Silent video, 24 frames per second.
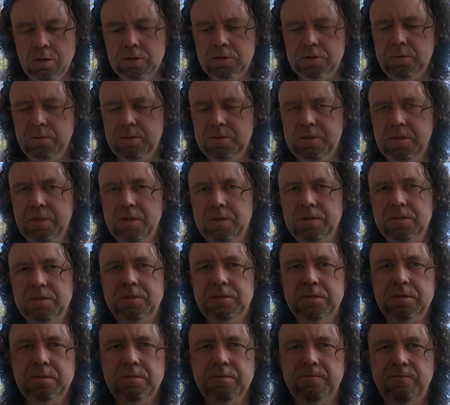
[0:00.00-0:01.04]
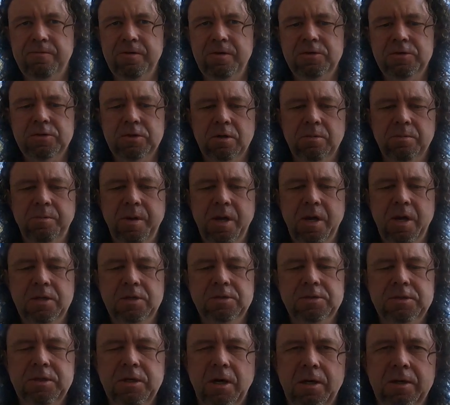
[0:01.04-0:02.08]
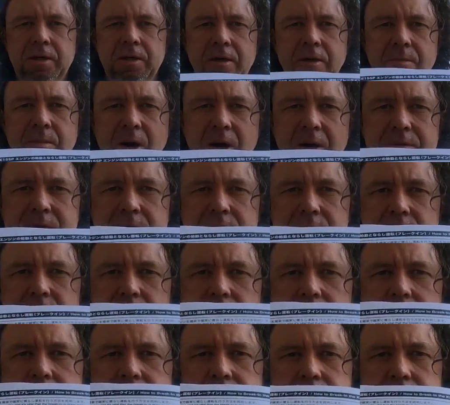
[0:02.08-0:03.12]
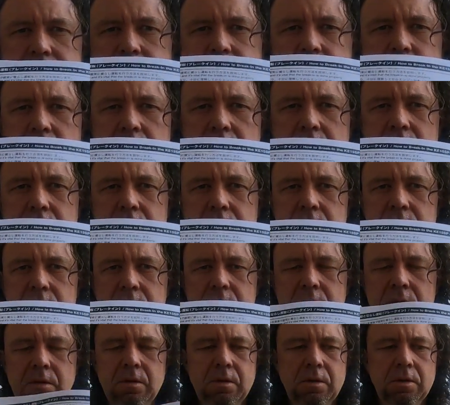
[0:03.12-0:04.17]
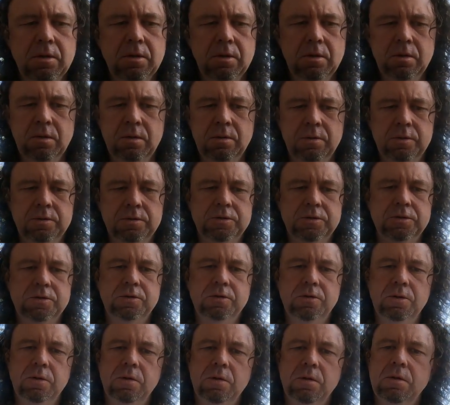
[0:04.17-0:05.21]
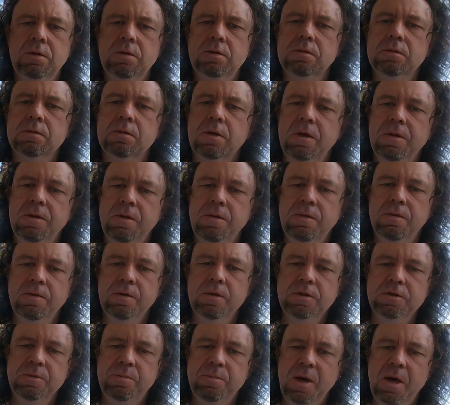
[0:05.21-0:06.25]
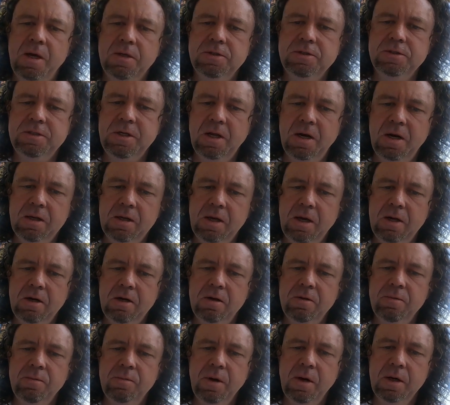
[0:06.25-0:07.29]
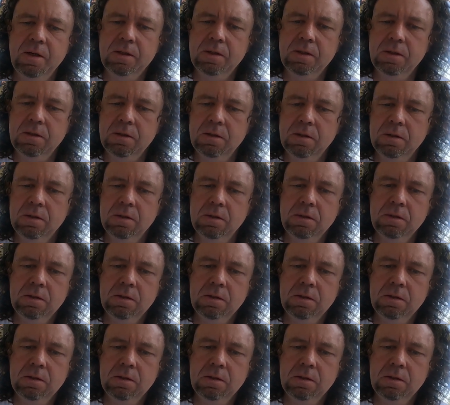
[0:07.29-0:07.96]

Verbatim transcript: So it does feature a page talking about the little engine here, which is cool. And then there is a page dedicated to the break-in.